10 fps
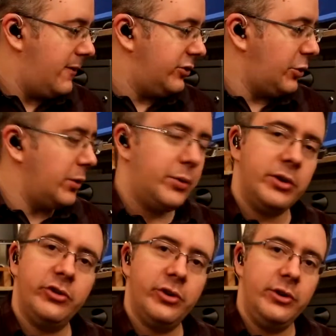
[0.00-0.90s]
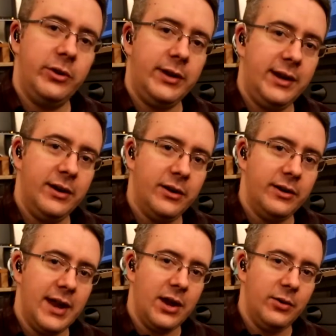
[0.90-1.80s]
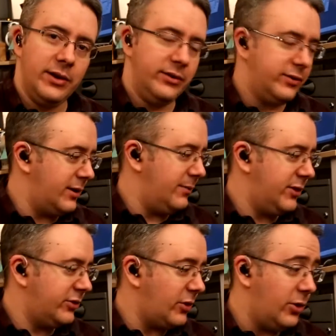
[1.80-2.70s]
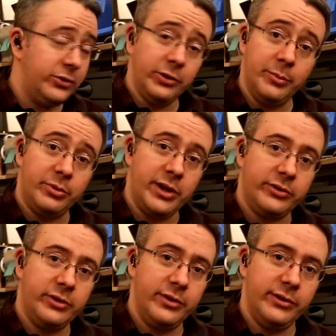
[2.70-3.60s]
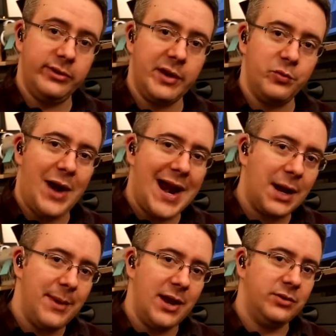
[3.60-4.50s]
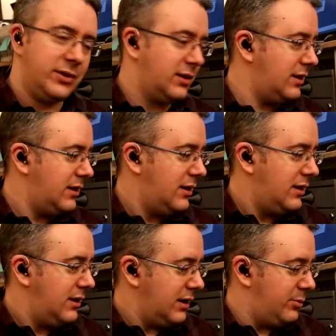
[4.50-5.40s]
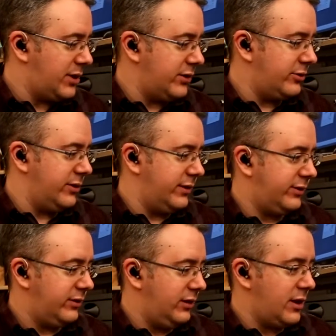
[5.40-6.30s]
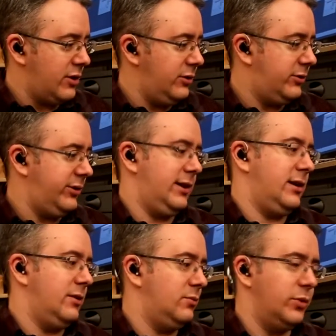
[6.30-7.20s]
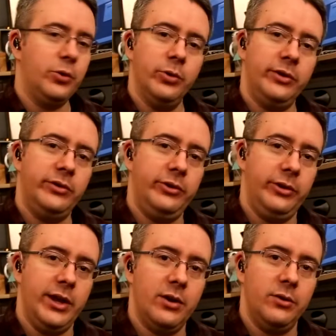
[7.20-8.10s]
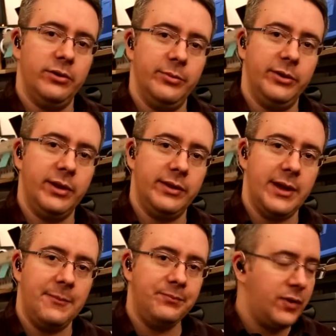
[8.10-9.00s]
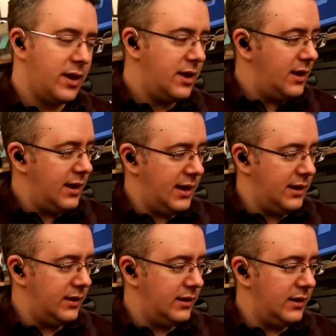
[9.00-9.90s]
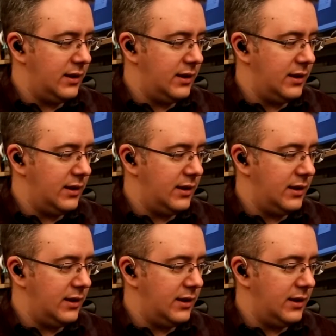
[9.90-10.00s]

So what I want to show you here now is this is also a compressor. This is a rack mount compressor that's, you'd see in a recording studio or something like that. And